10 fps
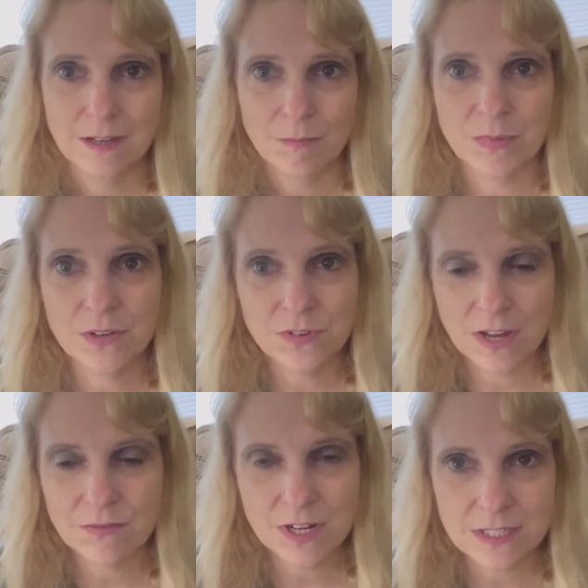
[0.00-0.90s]
But if you
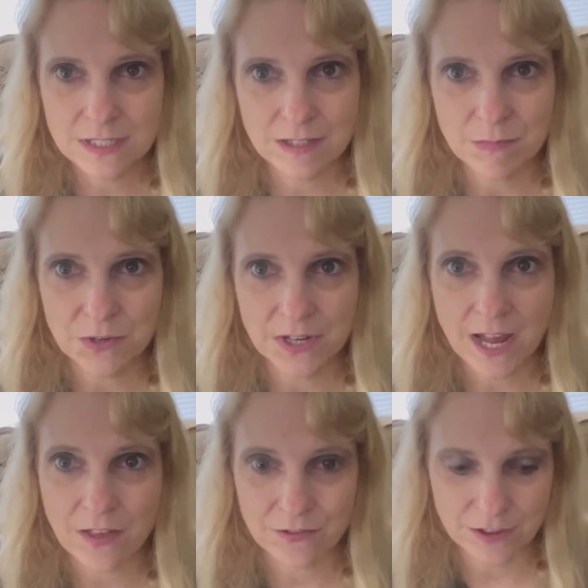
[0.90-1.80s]
have not seen Mary
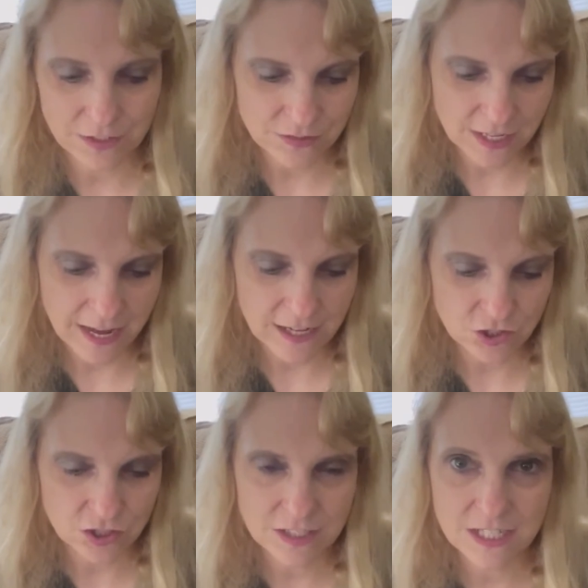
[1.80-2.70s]
Catherine Loves Cats,
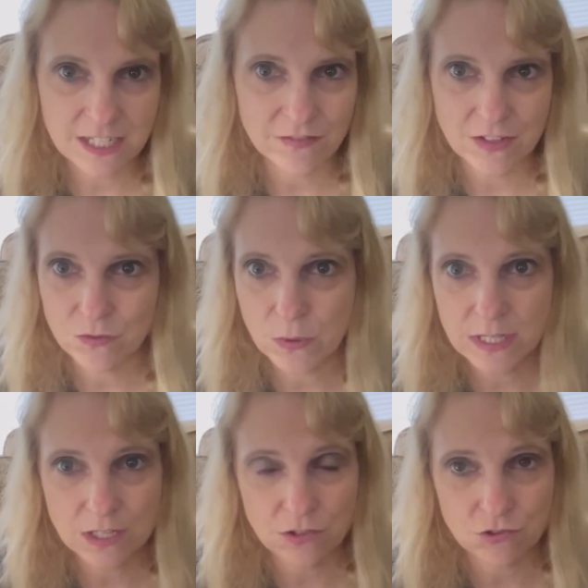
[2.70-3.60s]
she does have
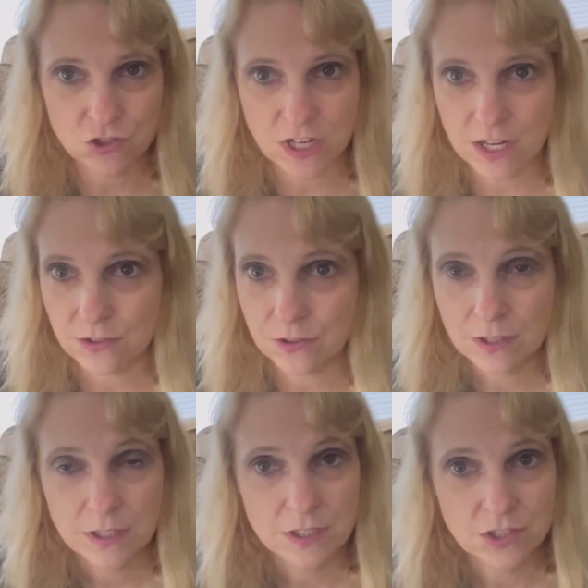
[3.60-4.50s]
giveaways on her channel.
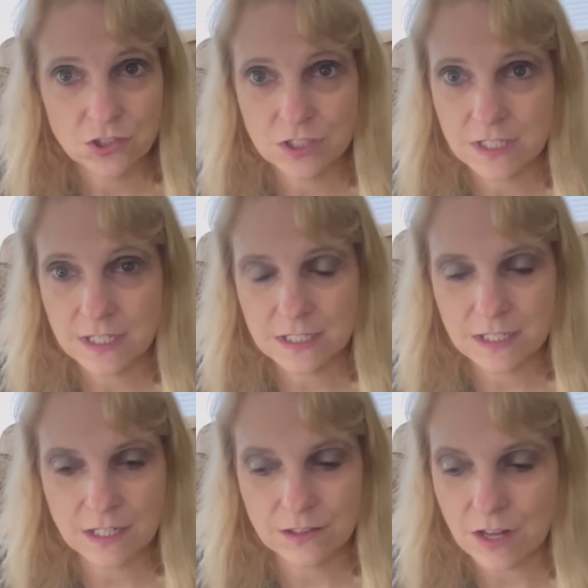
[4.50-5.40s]
She does
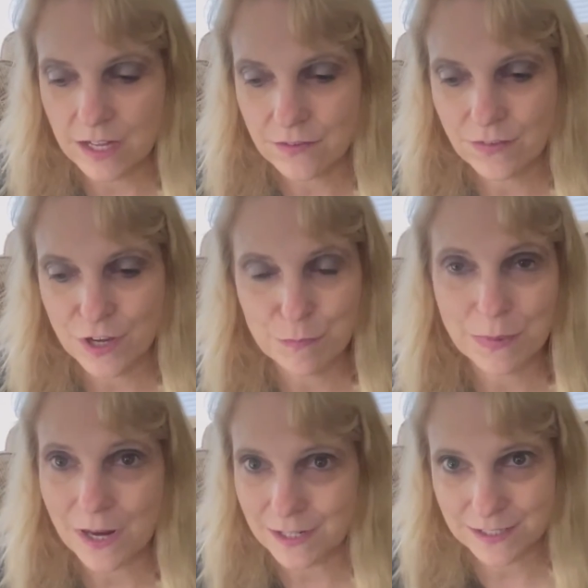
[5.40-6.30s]
a lot of
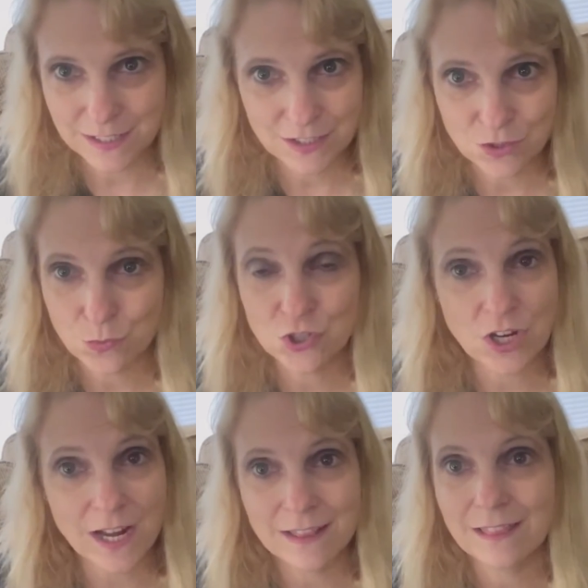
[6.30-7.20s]
unboxings, which
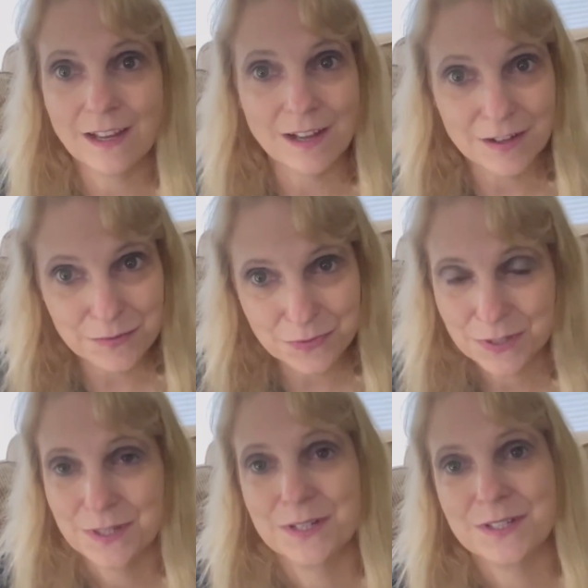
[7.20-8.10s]
I love.
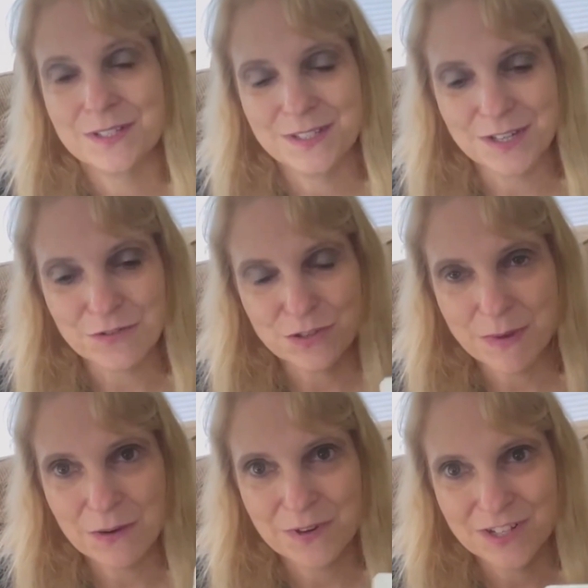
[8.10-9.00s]
So you
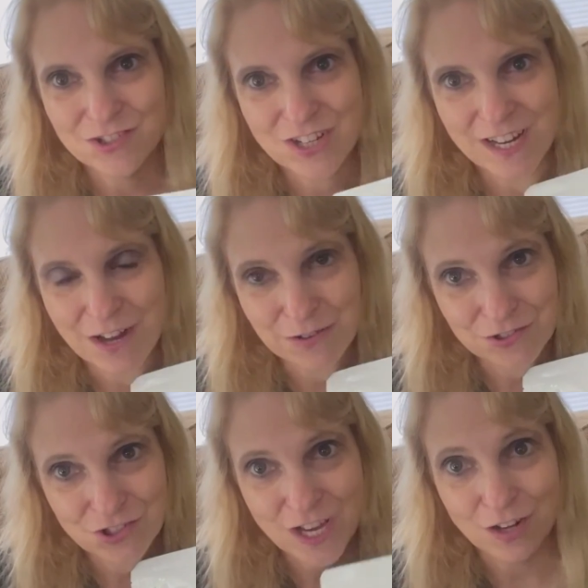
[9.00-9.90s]
might want to check out her
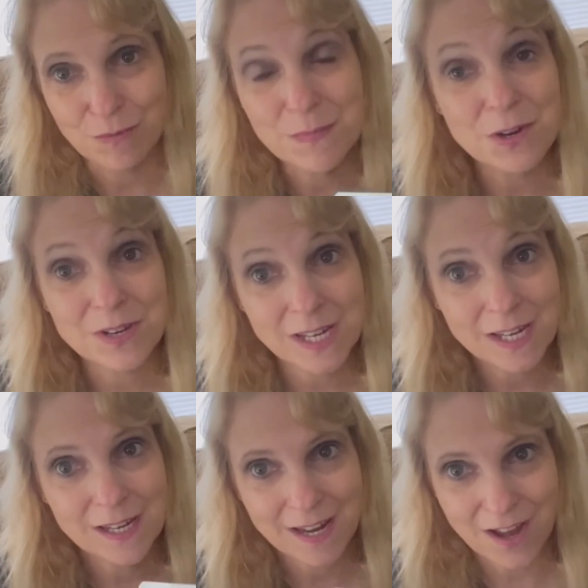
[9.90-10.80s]
channel, Mary
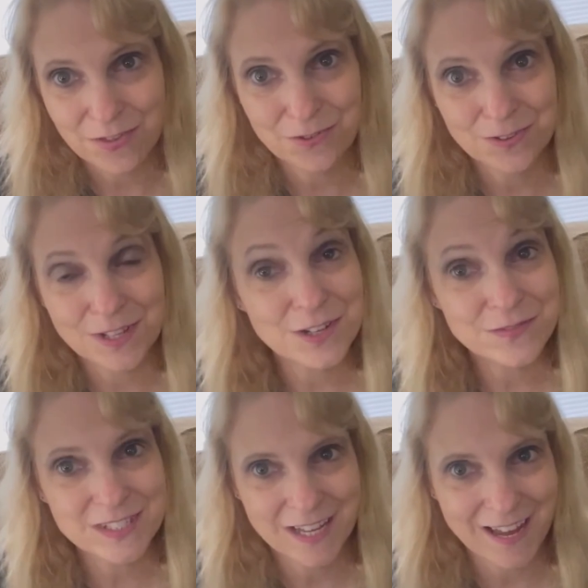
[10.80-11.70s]
Catherine
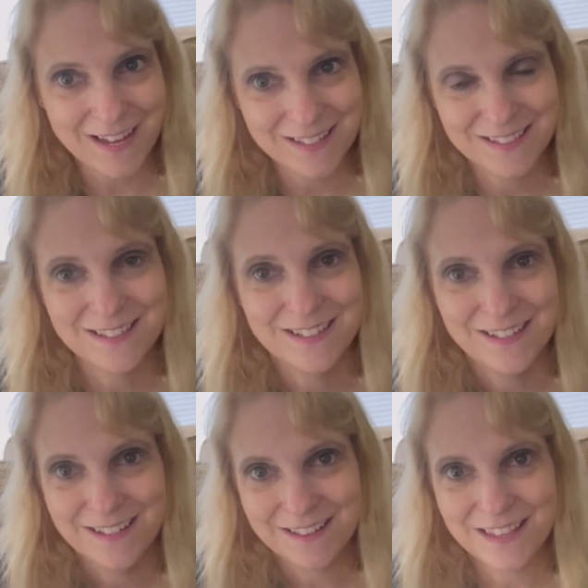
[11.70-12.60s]
Loves Cats.
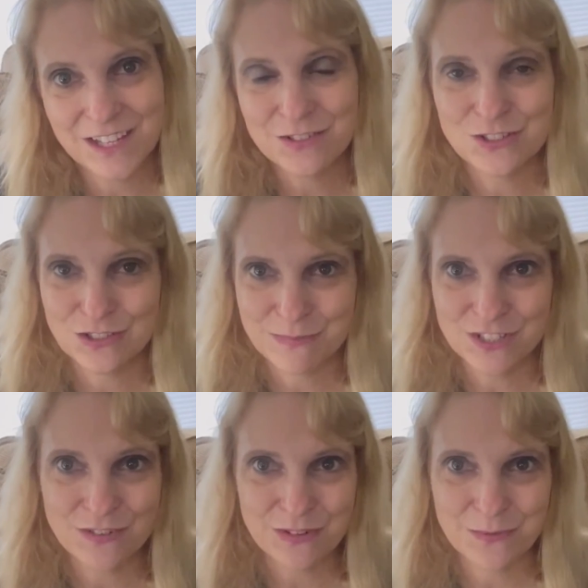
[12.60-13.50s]
Thank you so
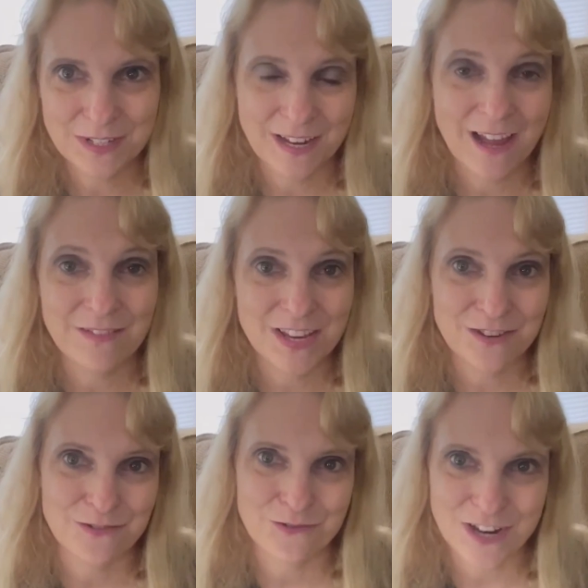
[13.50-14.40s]
much, everyone, and have a
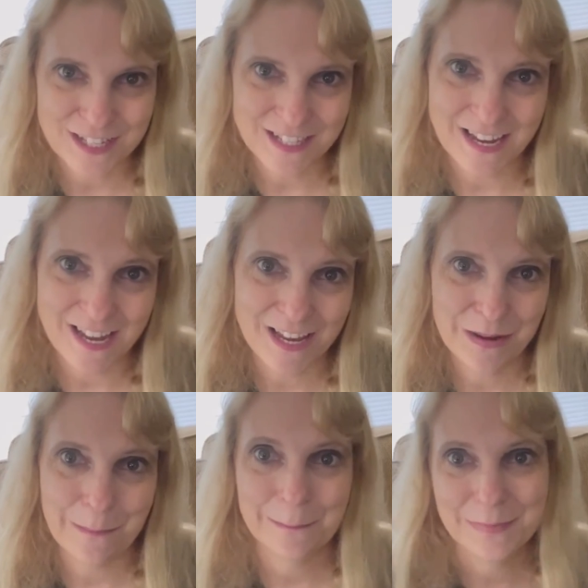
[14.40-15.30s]
great day.
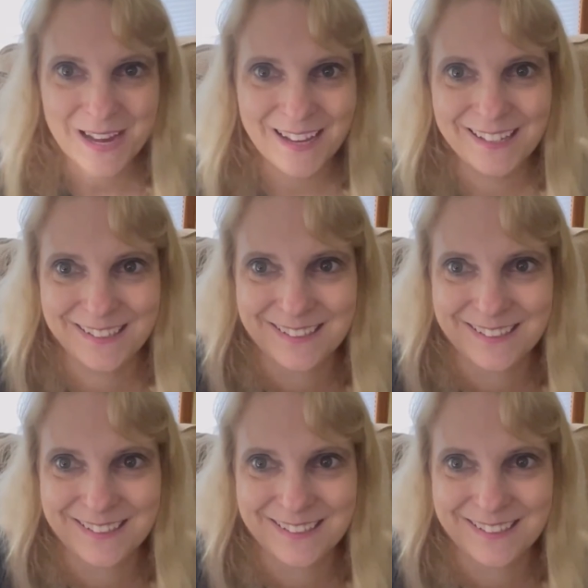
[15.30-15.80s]
Bye.